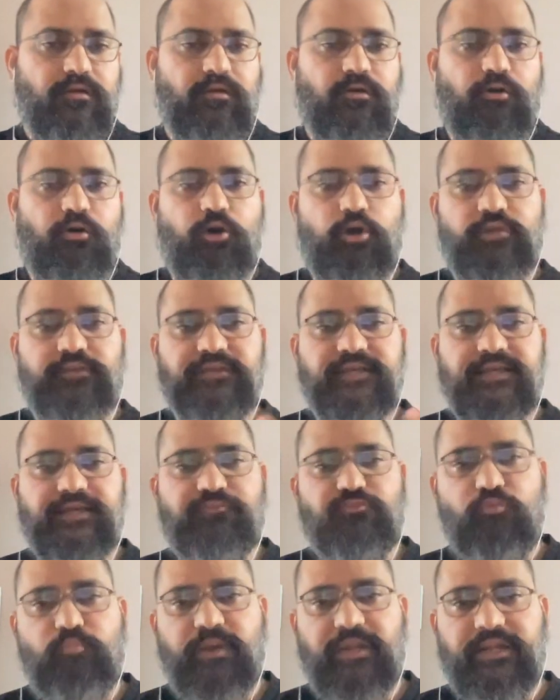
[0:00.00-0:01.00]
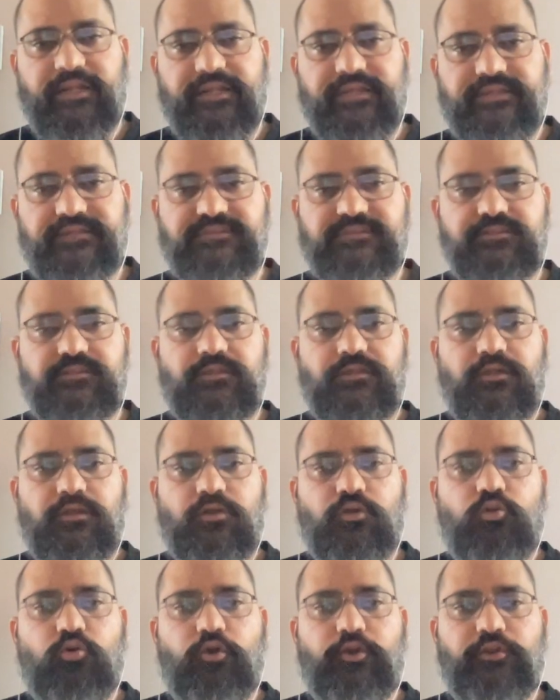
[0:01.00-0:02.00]
or the government is
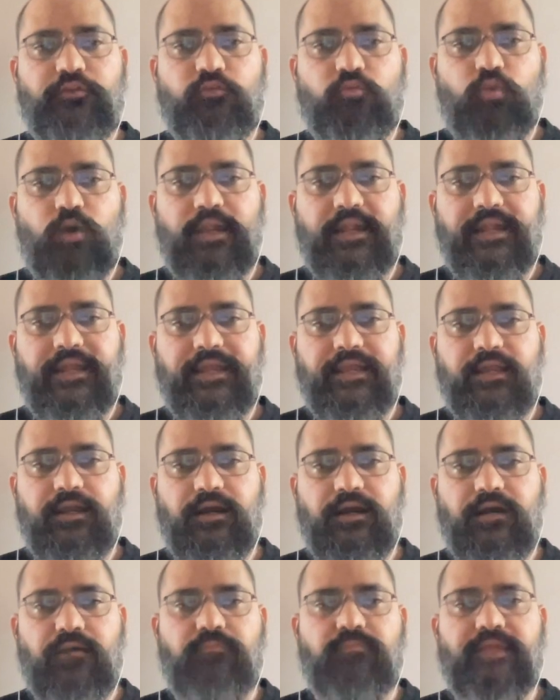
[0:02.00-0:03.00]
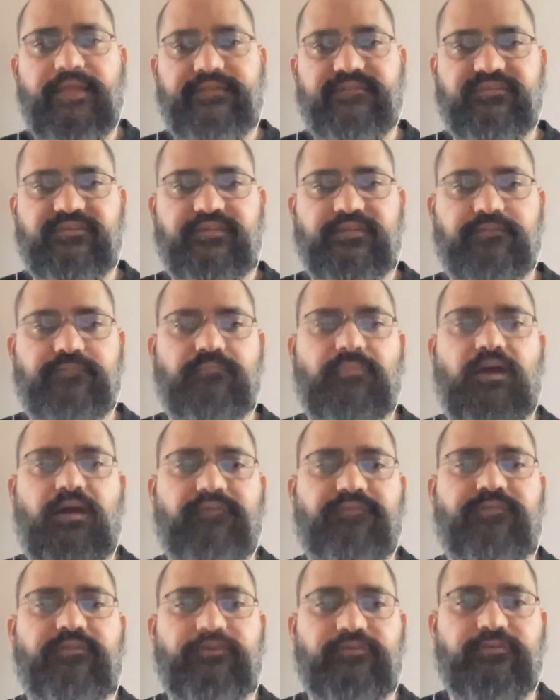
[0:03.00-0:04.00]
going to one day come let's say
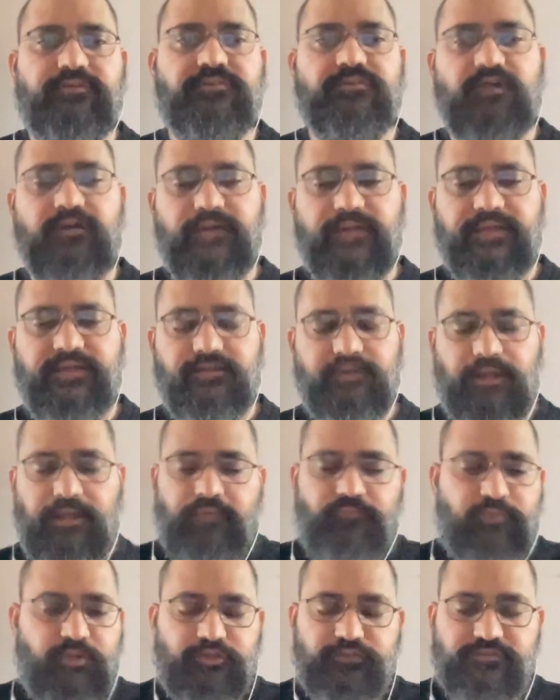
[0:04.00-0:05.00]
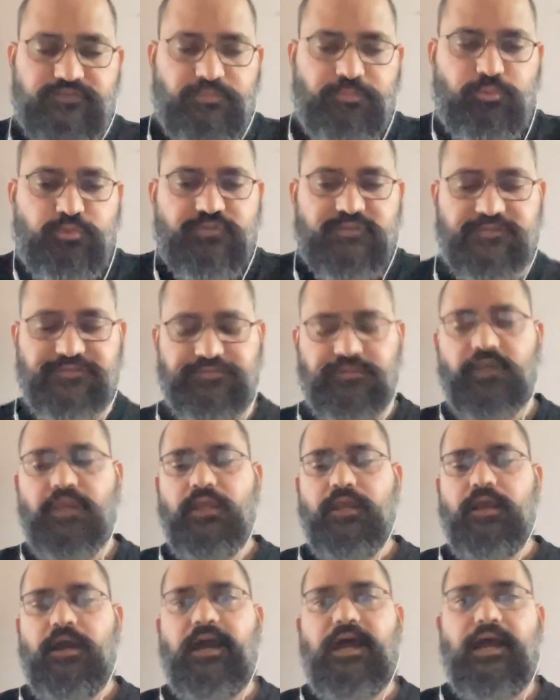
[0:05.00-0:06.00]
after the 30 now because suppose if
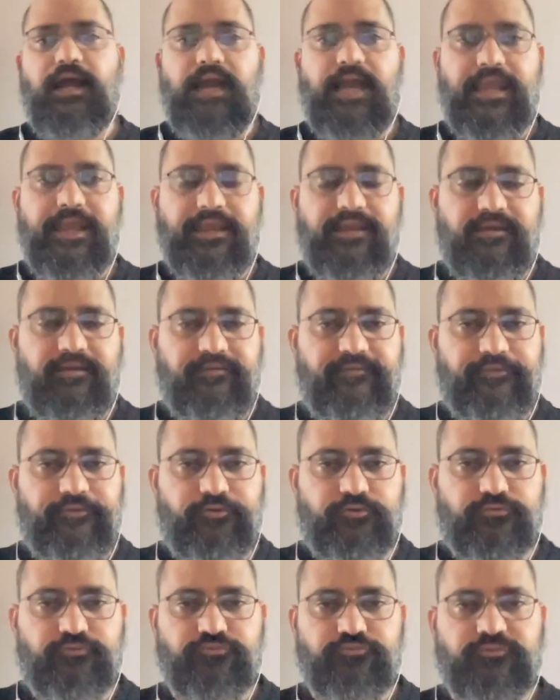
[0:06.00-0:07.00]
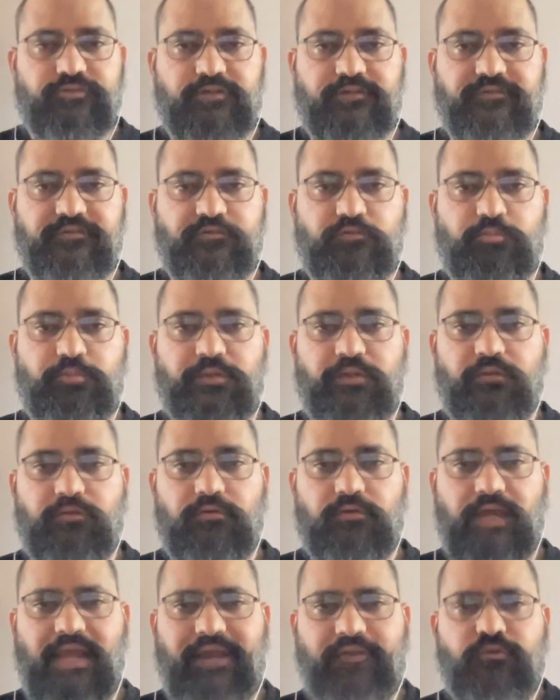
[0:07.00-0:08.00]
I have you know 2000 rupee
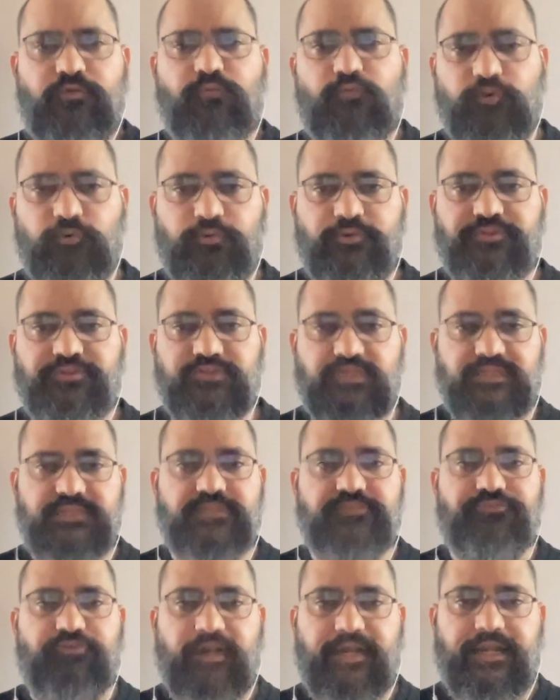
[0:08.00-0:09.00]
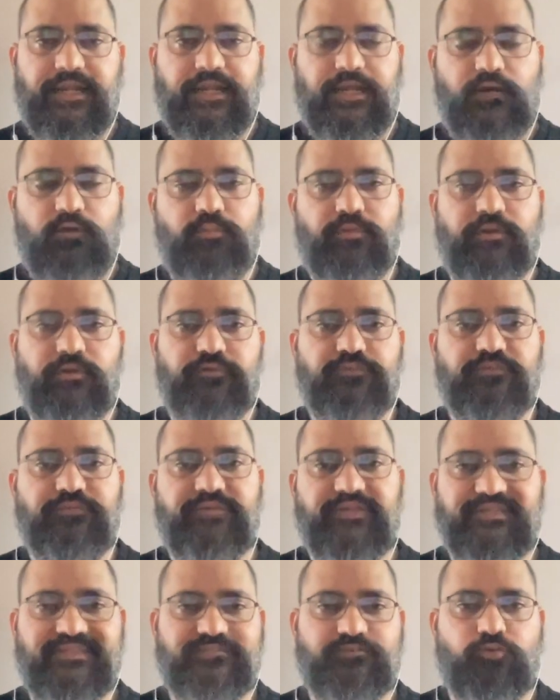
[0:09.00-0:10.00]
note. I don't want to exchange it right now because if
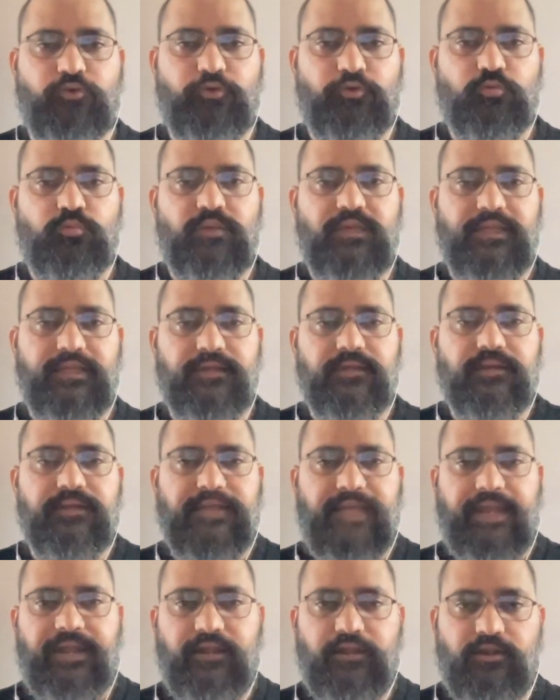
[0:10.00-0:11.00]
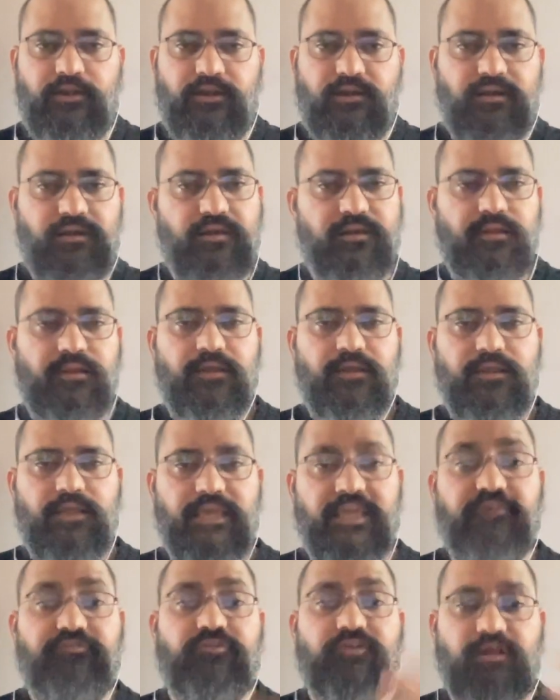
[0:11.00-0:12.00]
it is going to be legal tender,
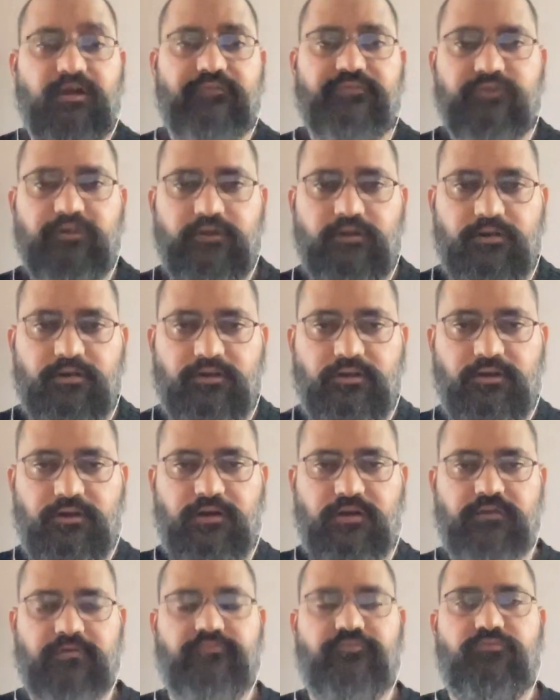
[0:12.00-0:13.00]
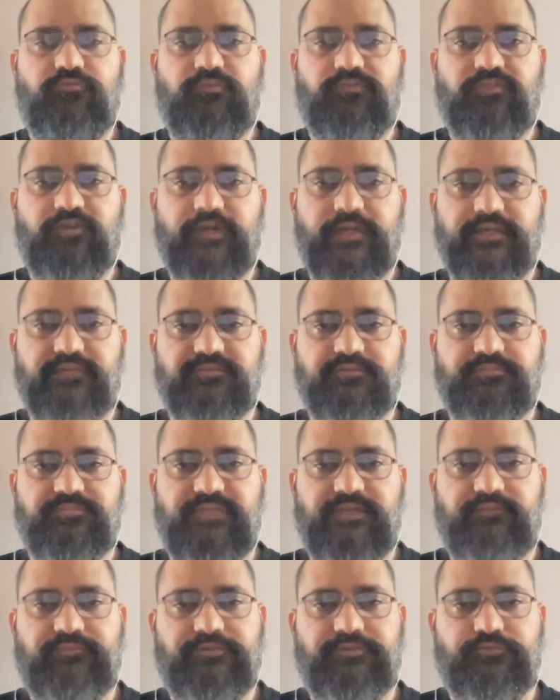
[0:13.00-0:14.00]
even after uh, 30th
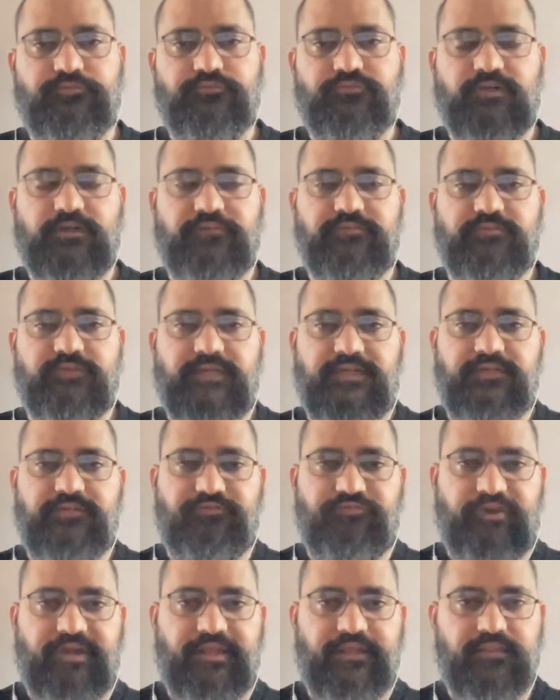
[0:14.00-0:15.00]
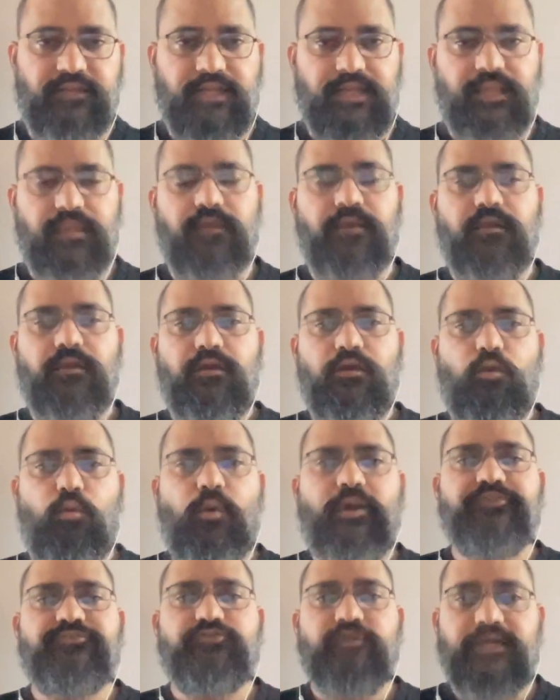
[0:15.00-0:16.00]
September 2023,
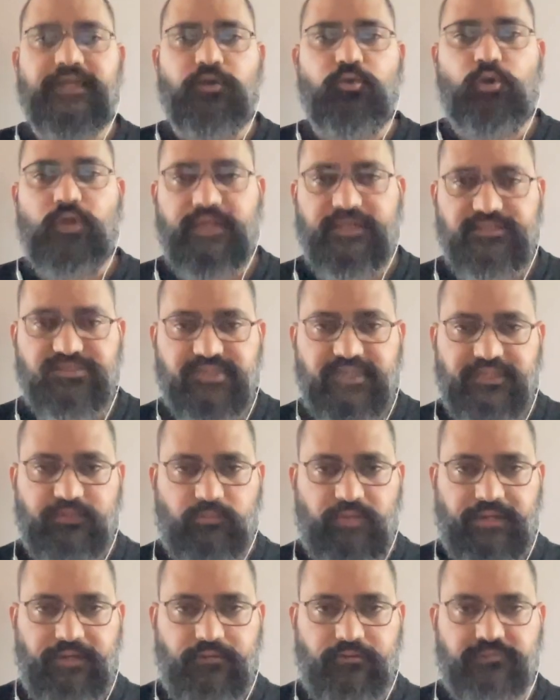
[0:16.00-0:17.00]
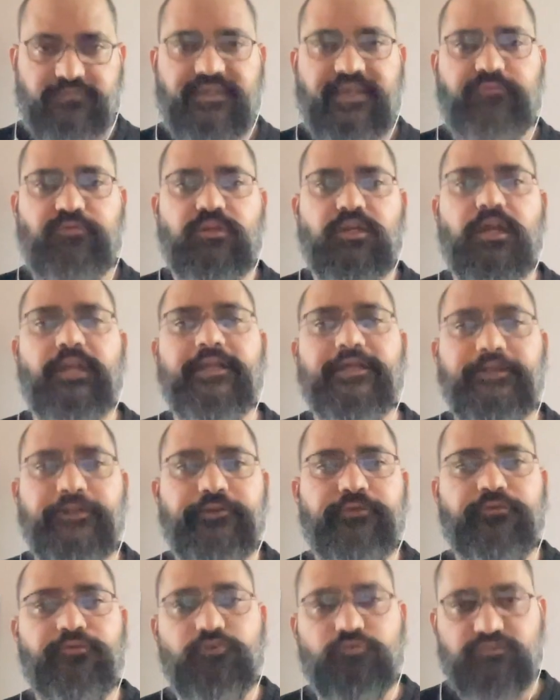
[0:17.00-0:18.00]
why should I go and exchange my notes? I will continue
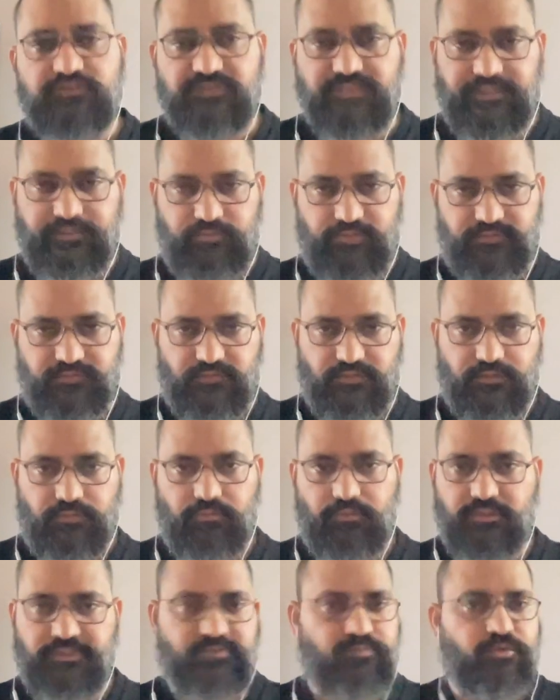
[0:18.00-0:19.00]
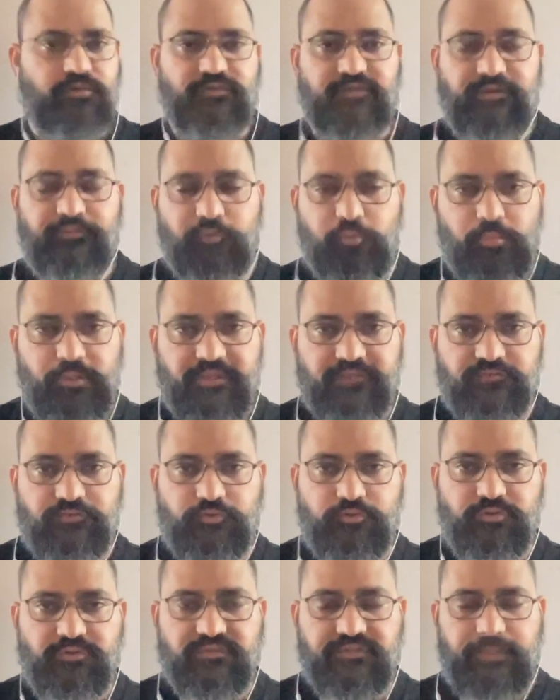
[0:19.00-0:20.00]
to use them in circulation because everybody is going
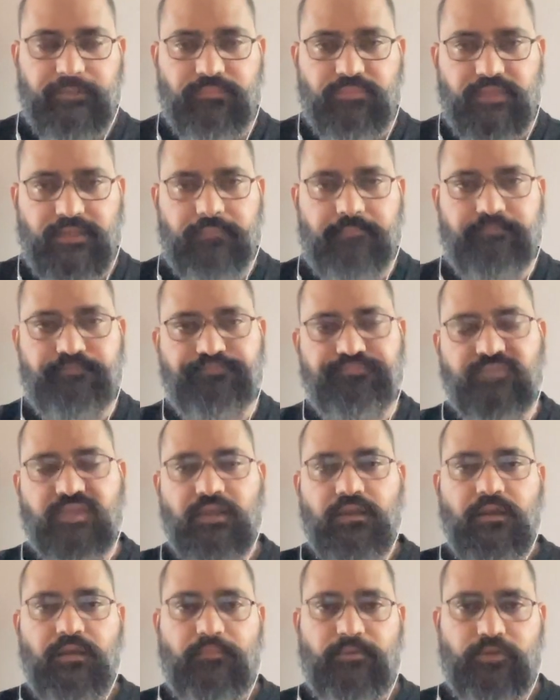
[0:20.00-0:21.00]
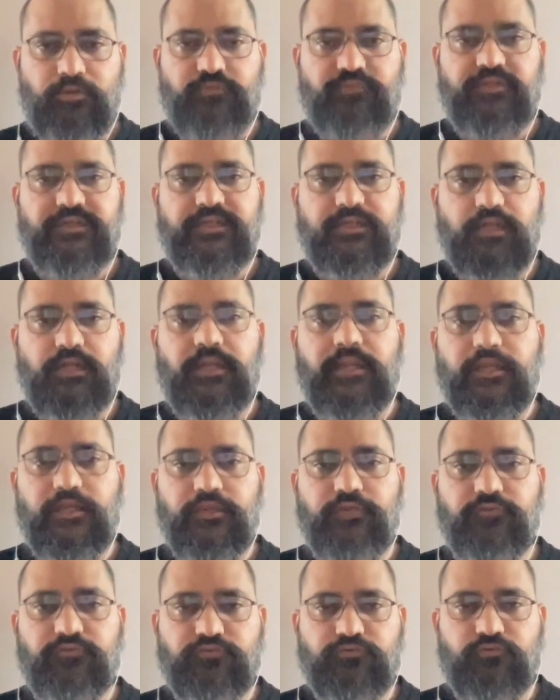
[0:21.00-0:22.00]
to accept them because it
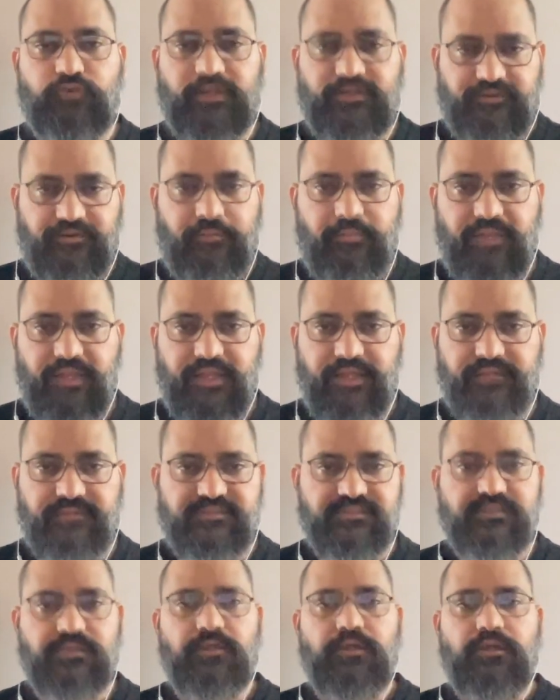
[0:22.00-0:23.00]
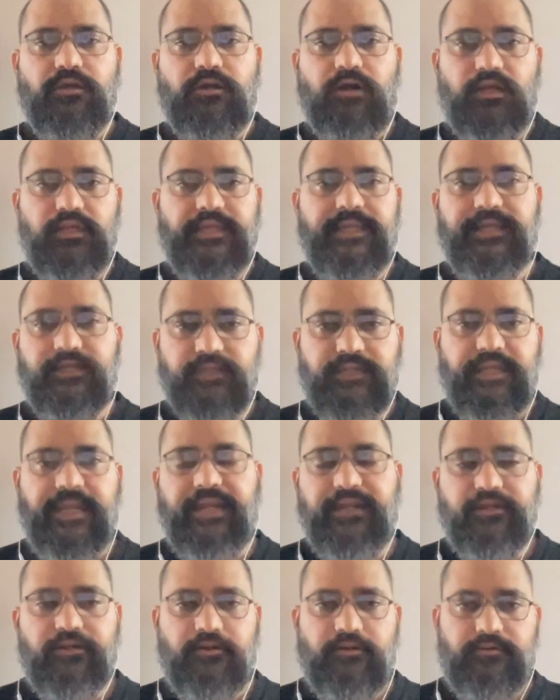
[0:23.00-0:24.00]
continues to it remains a legal
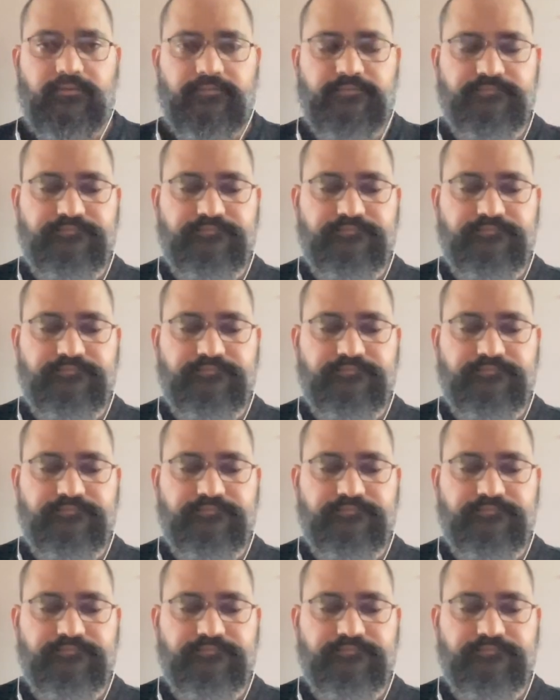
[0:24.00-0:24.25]
tender,